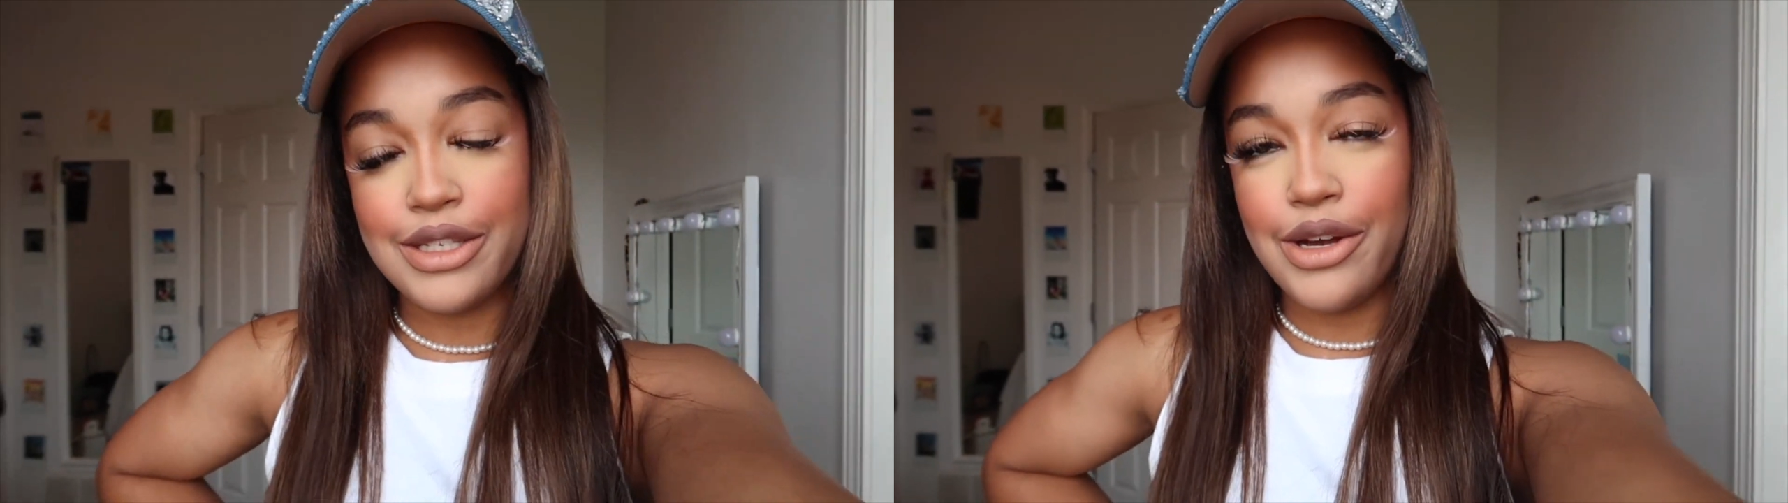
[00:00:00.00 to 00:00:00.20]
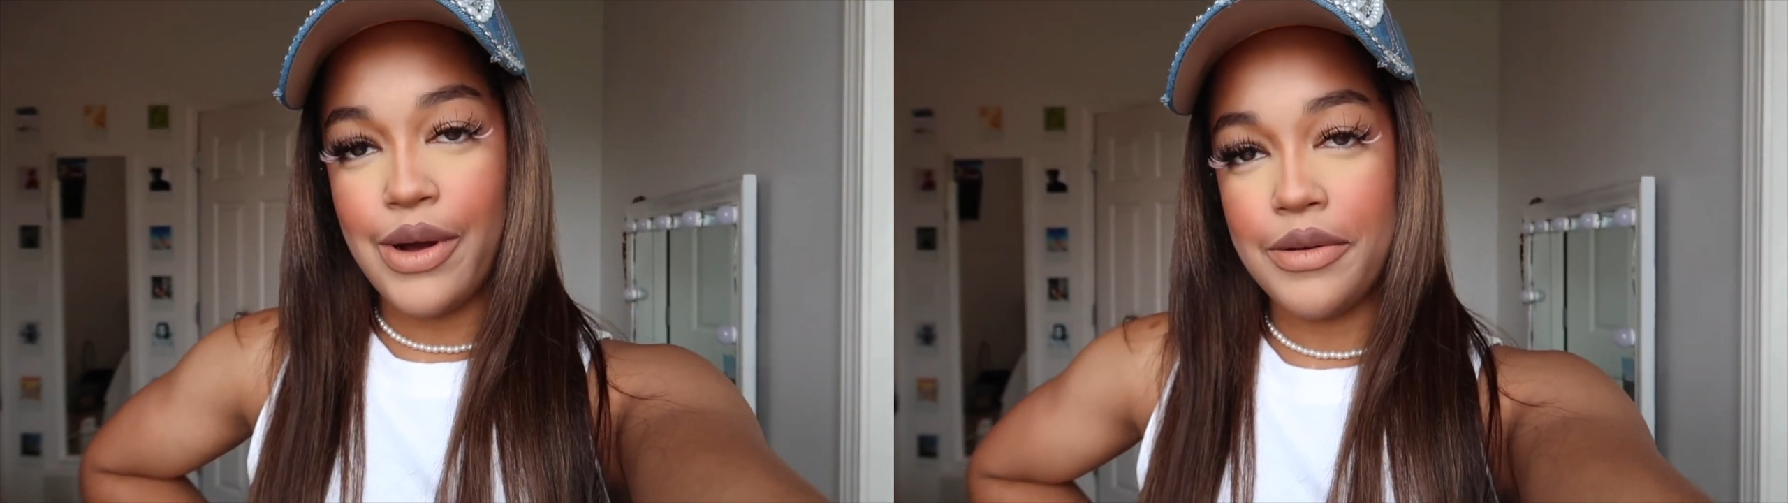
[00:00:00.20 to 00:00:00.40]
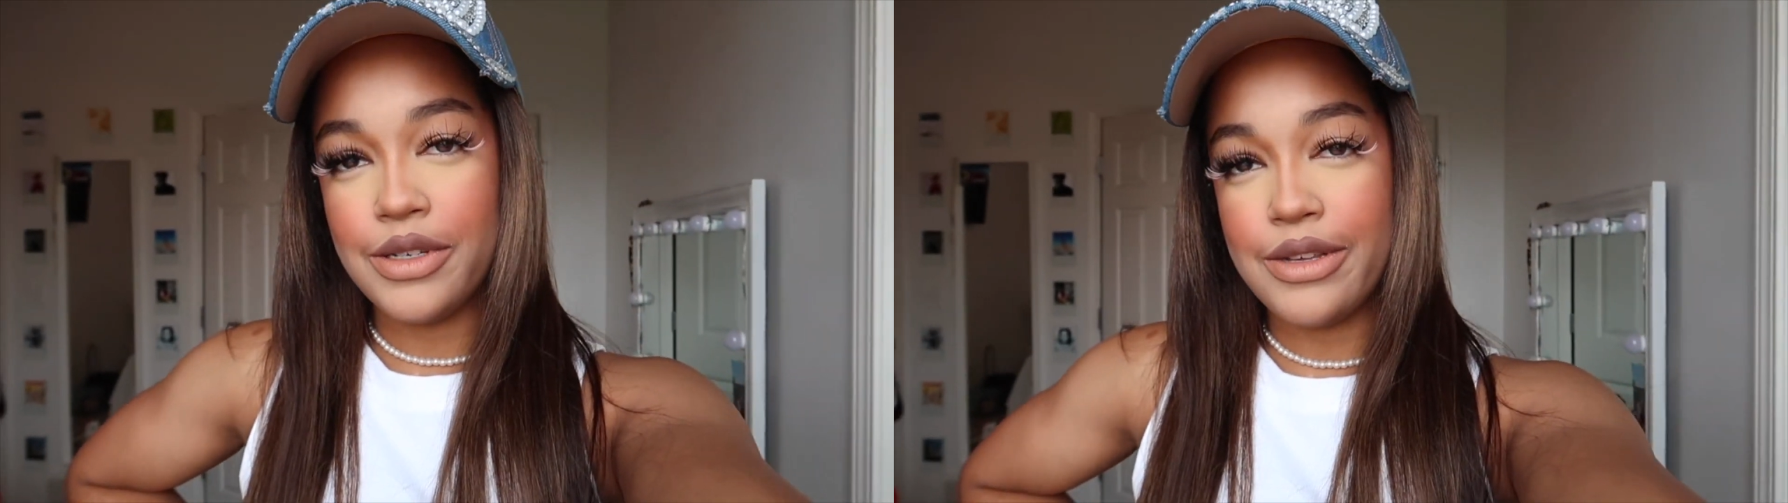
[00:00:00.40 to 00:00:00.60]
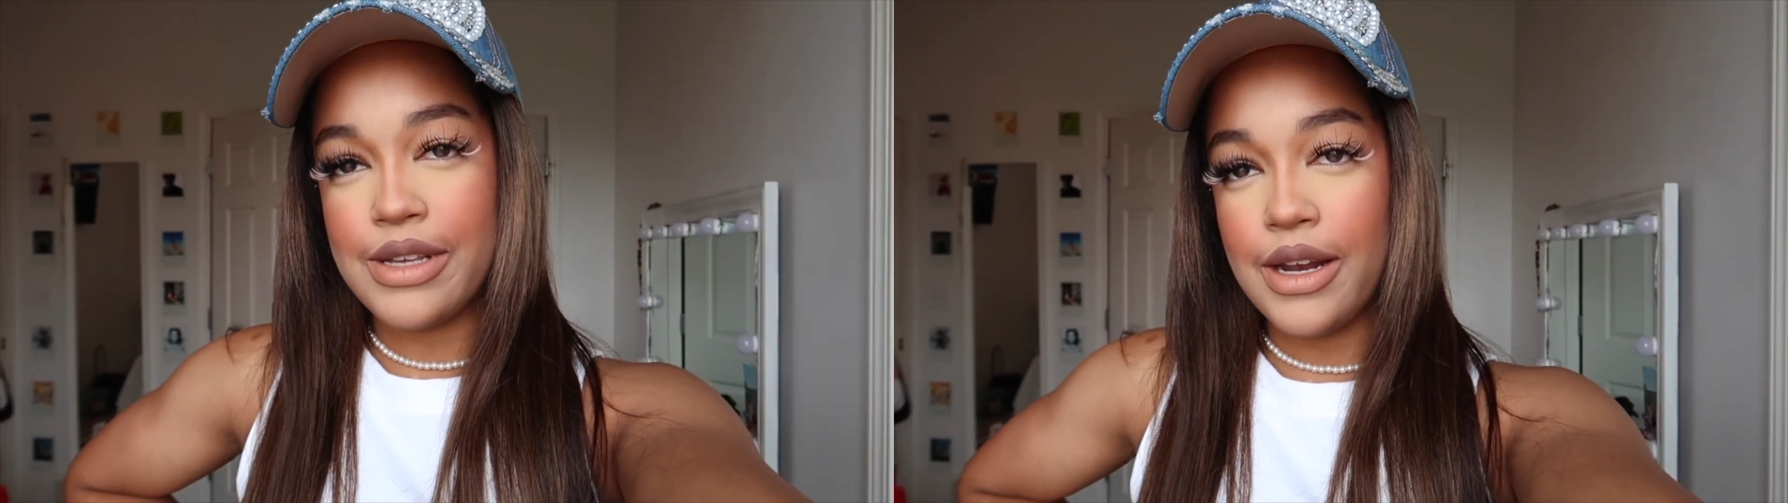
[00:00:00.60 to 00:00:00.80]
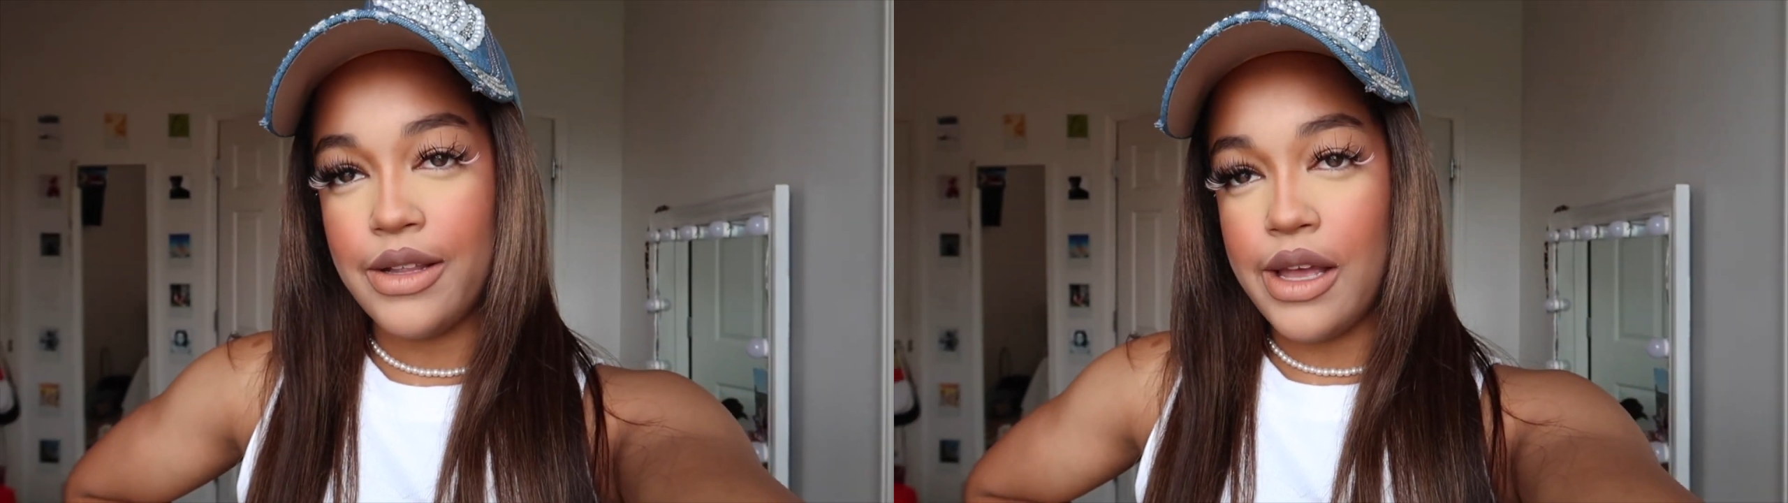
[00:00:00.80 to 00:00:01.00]
so I was
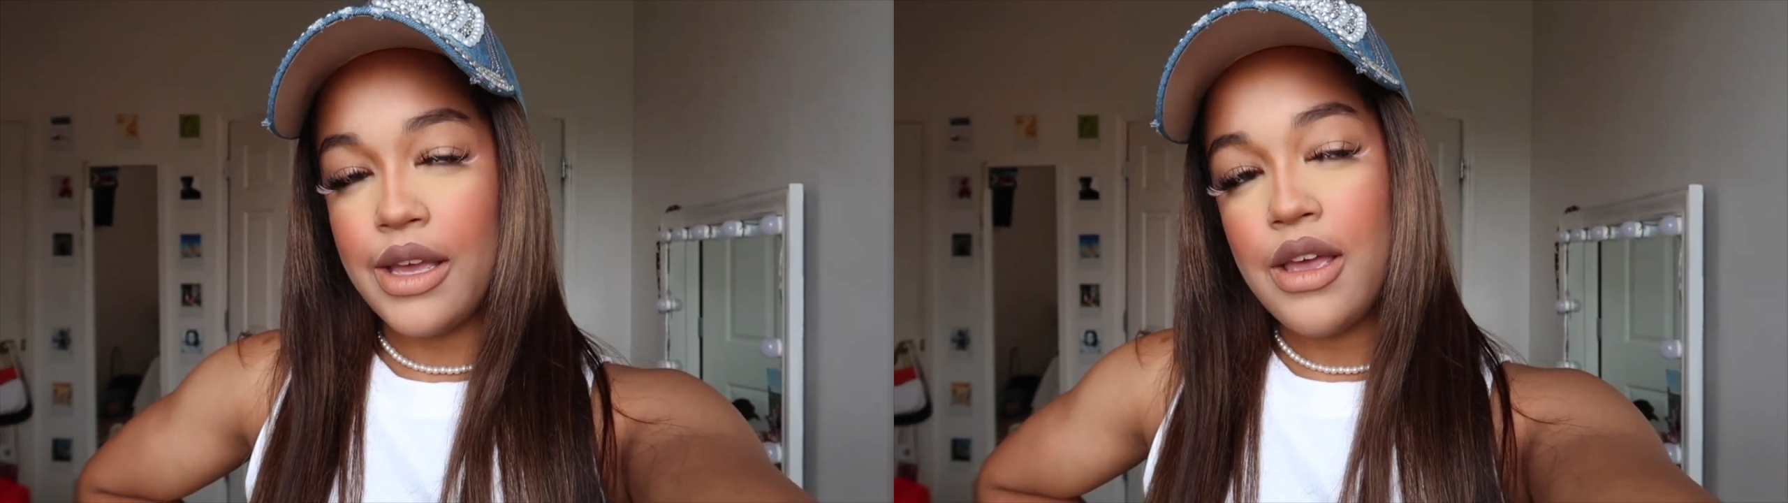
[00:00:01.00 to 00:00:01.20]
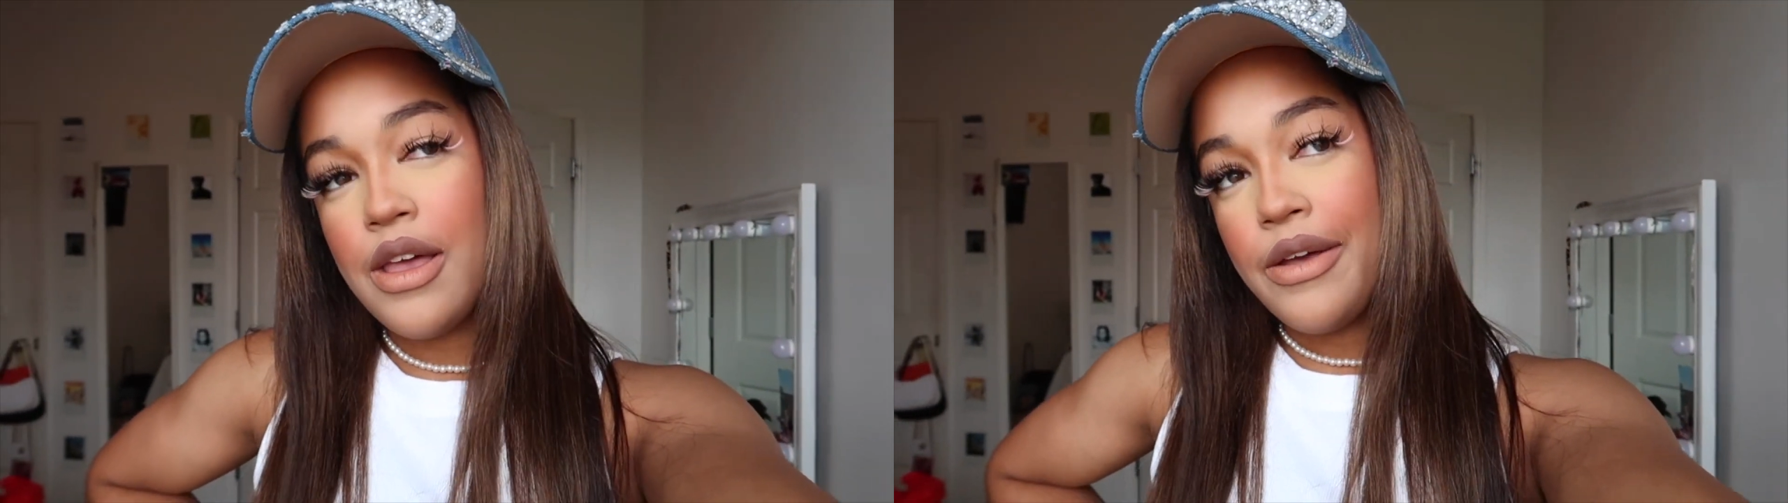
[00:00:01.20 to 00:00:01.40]
just kind of like,